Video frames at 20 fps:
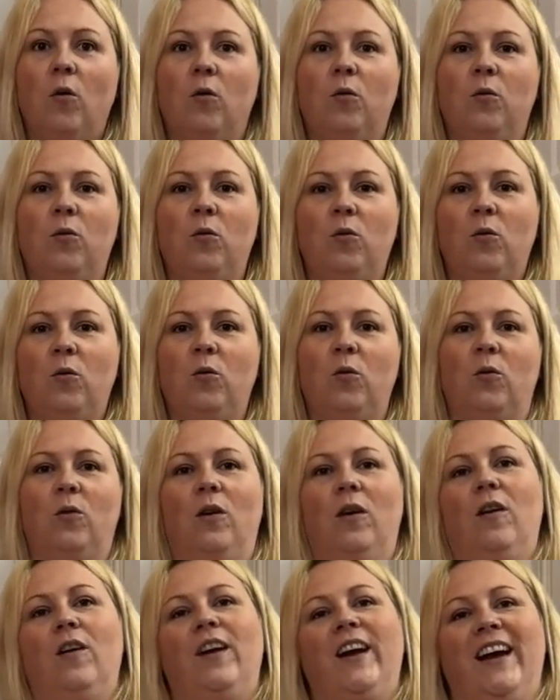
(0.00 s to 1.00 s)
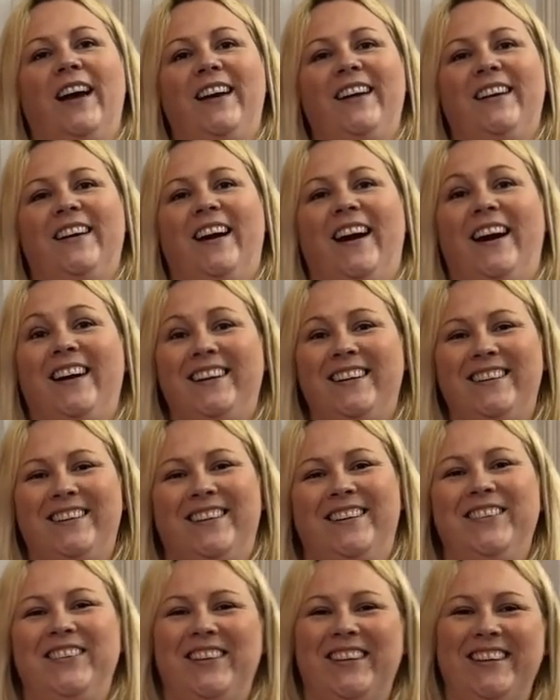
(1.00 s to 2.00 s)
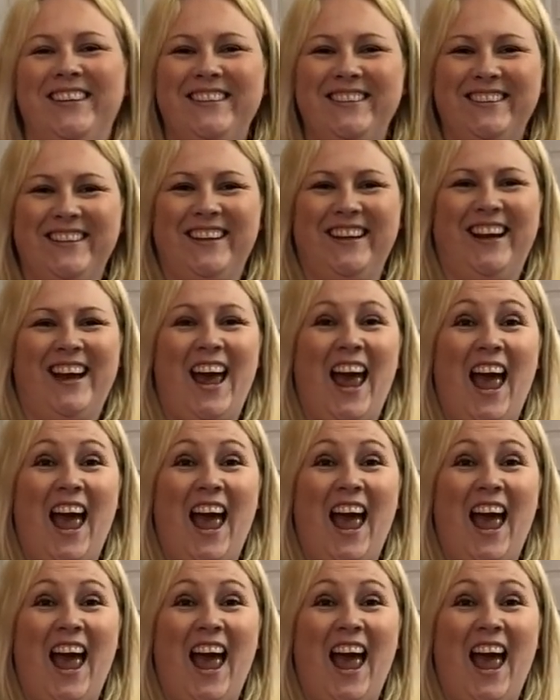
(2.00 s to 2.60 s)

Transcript: Ooh, okay. I didn't know this.